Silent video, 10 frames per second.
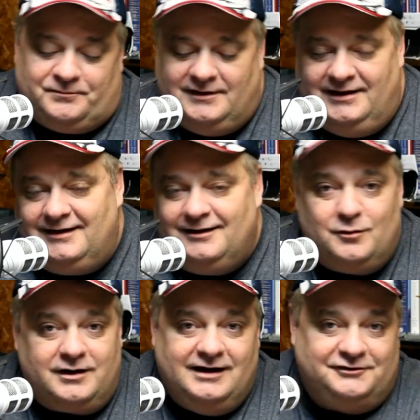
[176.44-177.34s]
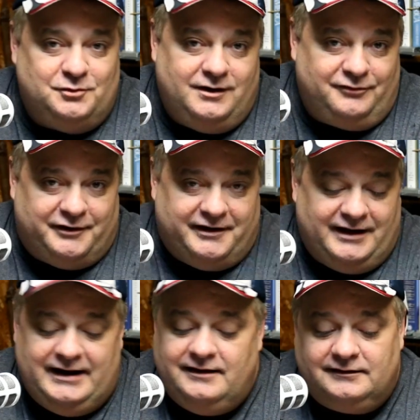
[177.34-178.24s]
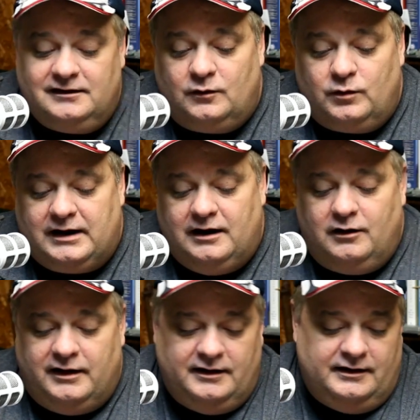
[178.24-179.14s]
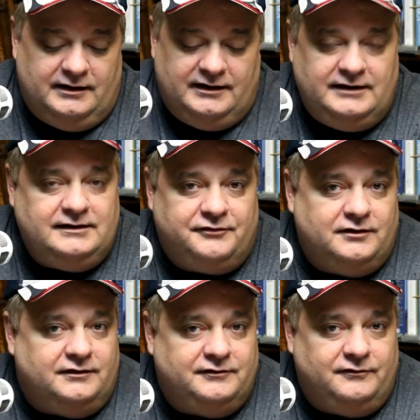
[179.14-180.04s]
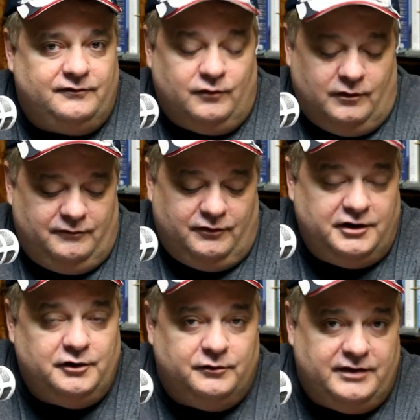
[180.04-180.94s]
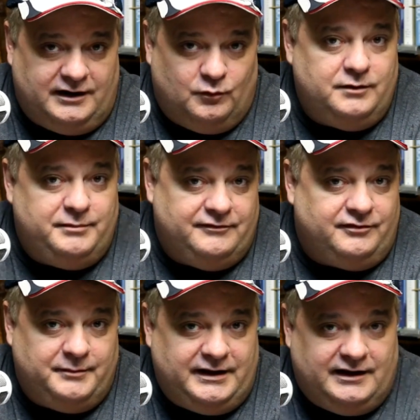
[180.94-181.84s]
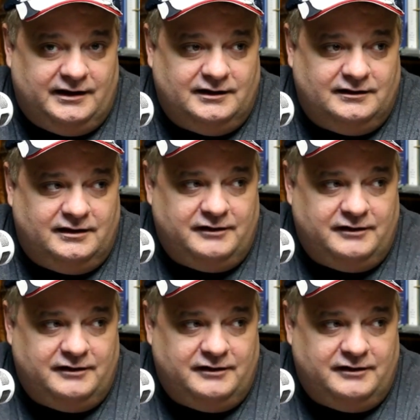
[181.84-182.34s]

it ain't going to work out too well for you. It isn't going to work out uh, any different for, for you than it would be for me in